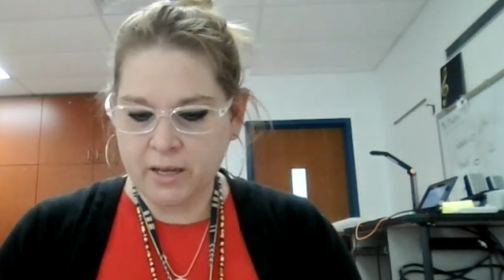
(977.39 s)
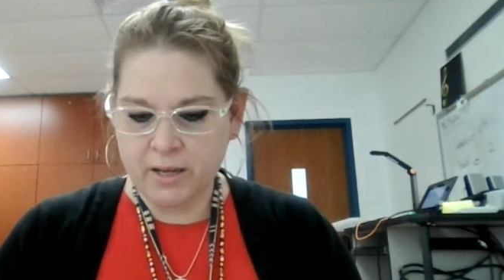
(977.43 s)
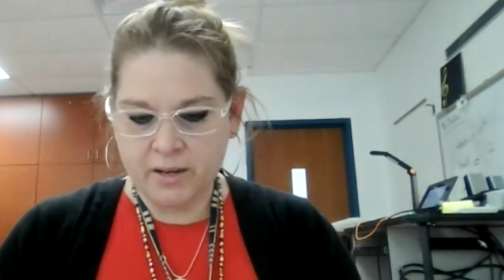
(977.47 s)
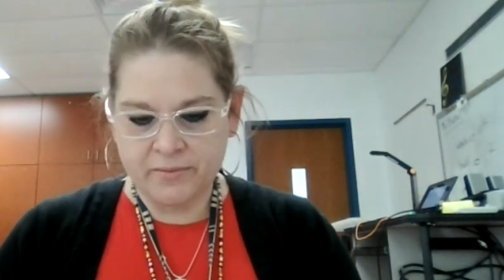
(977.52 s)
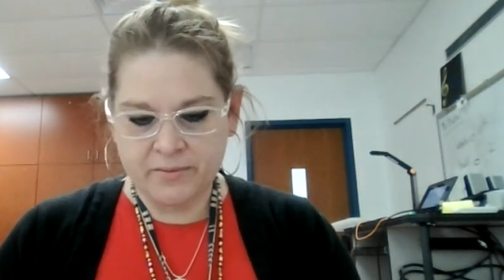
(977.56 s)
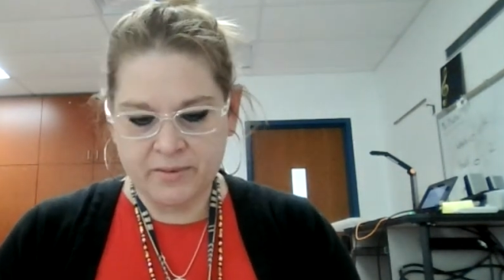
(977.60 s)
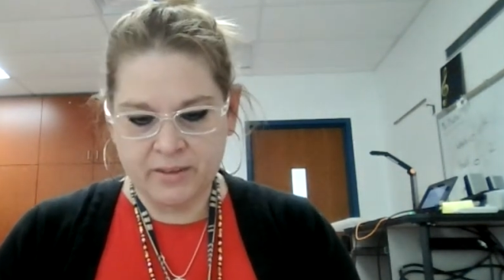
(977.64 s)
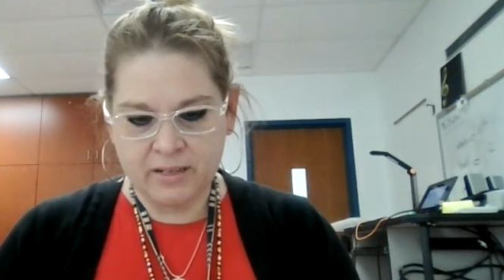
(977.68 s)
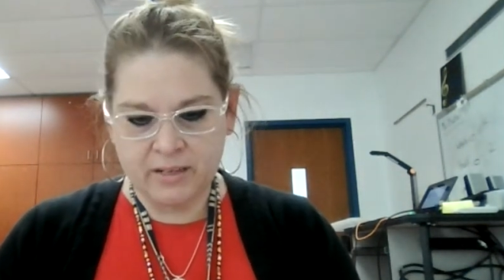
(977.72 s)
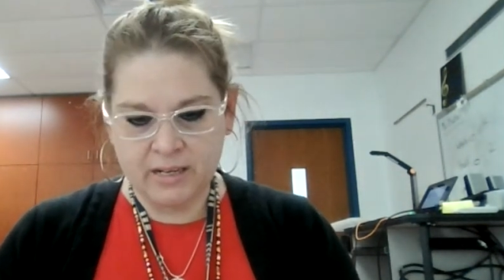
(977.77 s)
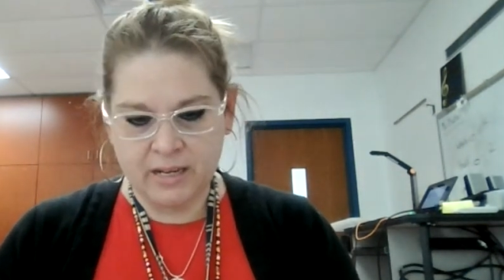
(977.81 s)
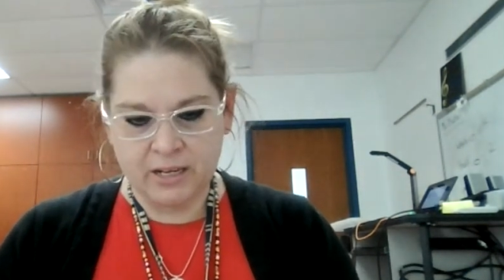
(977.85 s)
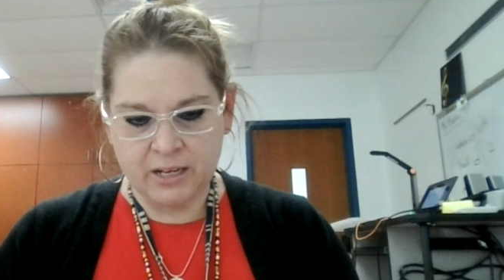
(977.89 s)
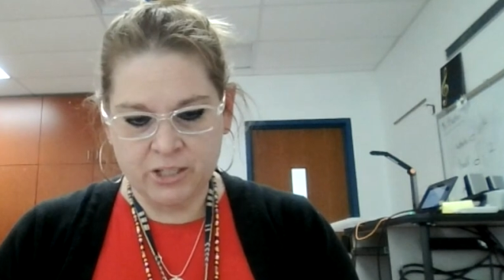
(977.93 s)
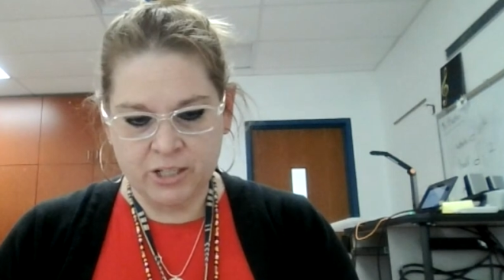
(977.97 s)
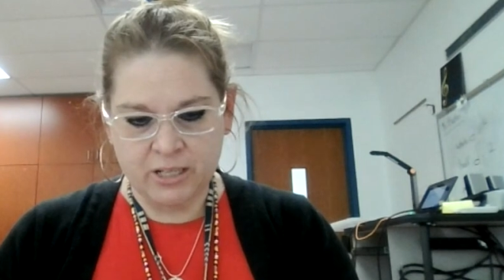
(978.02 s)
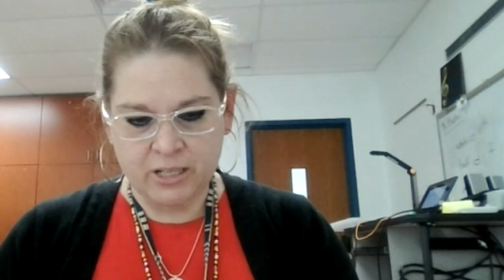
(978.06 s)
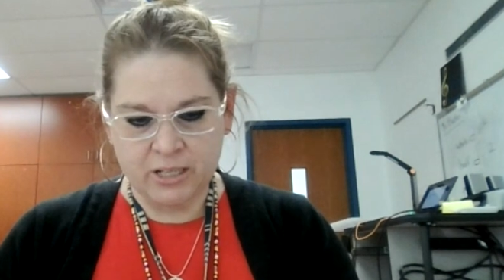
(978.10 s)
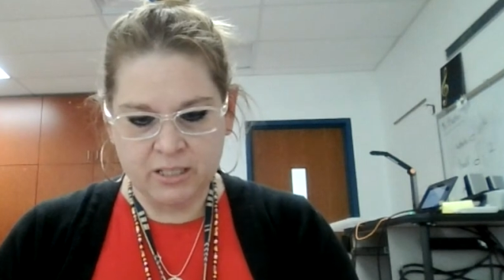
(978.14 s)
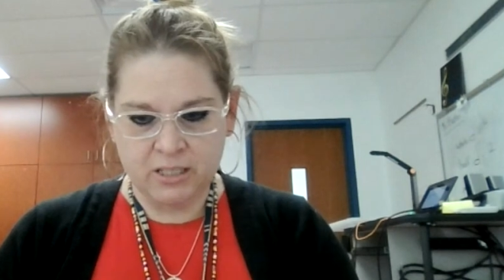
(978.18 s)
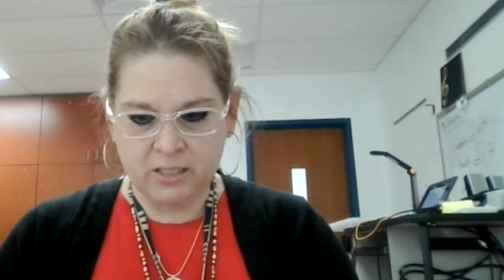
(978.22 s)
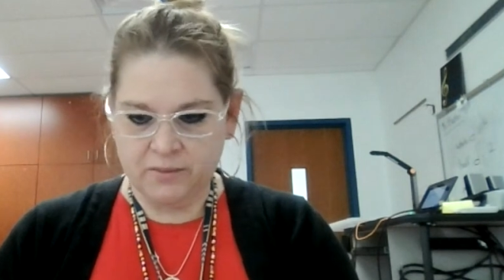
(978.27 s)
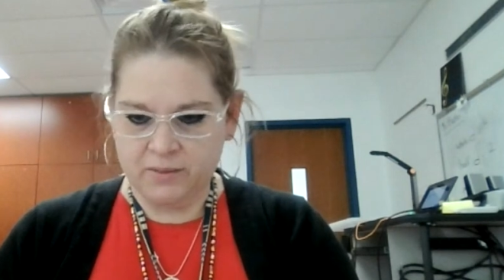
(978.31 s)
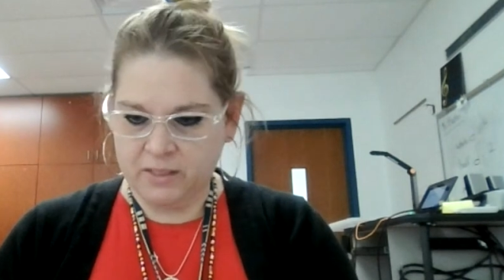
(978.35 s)
of the
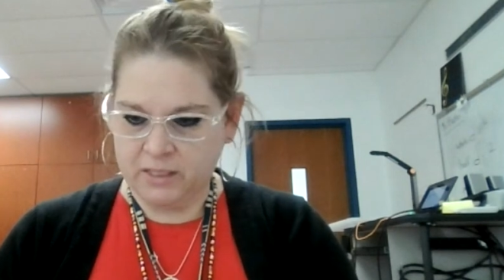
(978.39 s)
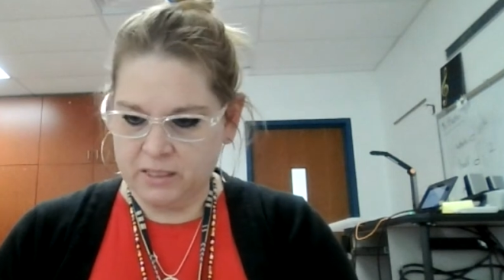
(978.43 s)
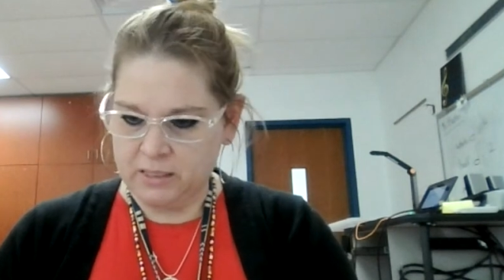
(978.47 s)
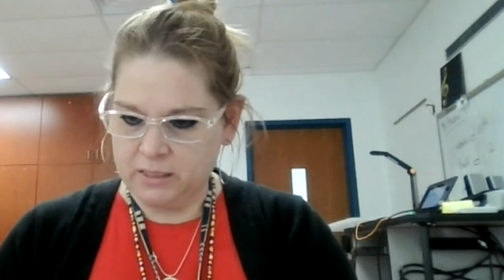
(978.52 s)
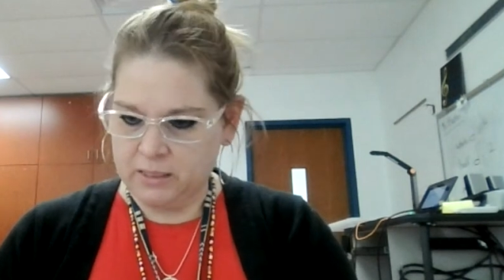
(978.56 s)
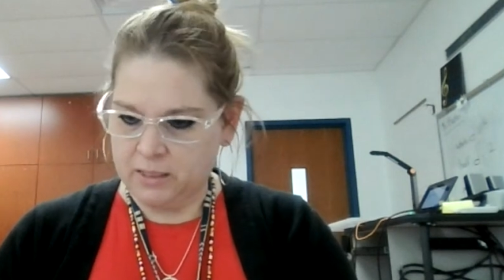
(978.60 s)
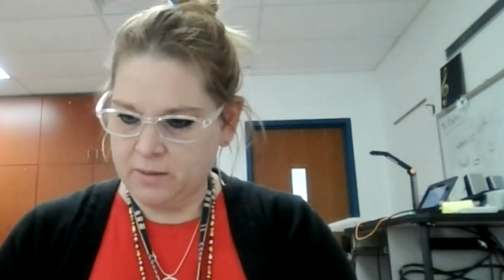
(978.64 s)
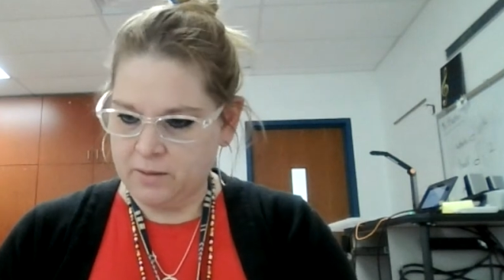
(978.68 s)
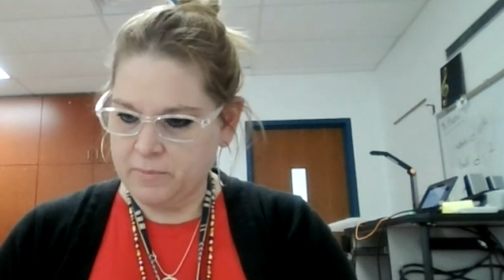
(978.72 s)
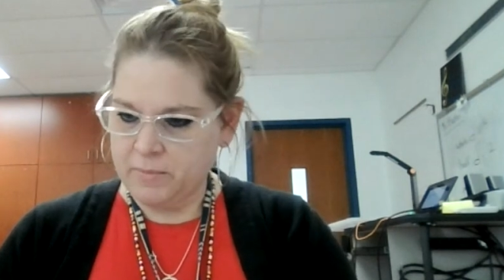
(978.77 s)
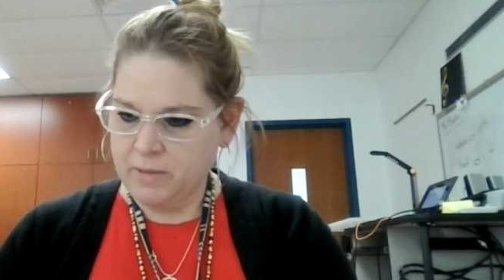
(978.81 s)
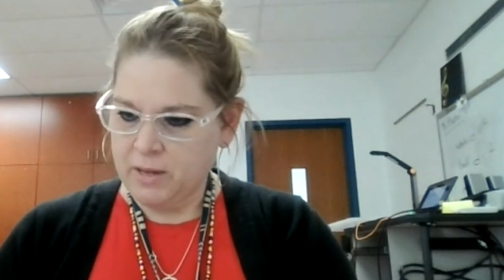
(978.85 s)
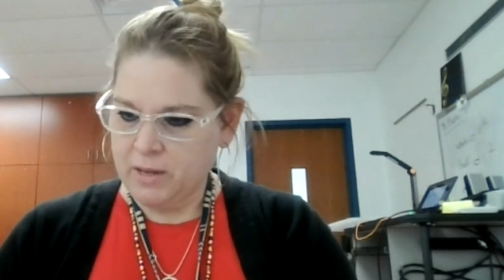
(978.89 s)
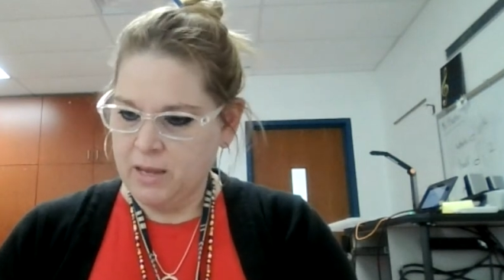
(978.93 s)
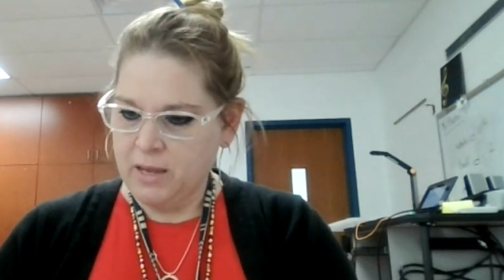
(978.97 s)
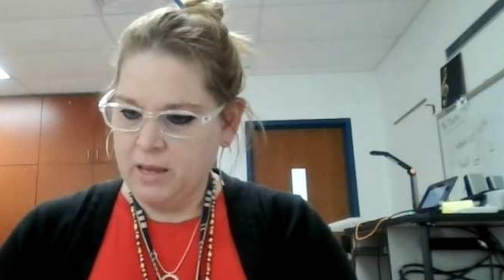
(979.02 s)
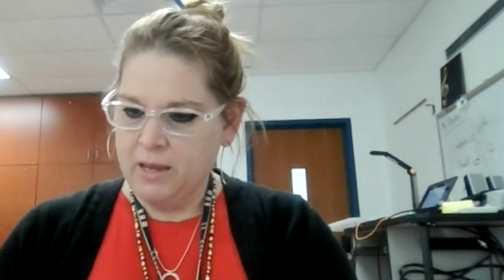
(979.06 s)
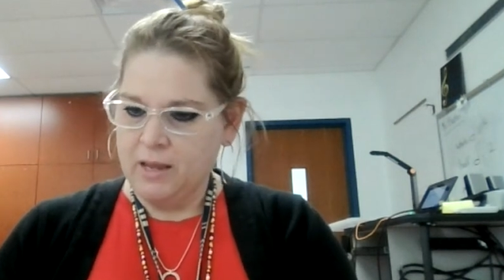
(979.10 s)
digestive system.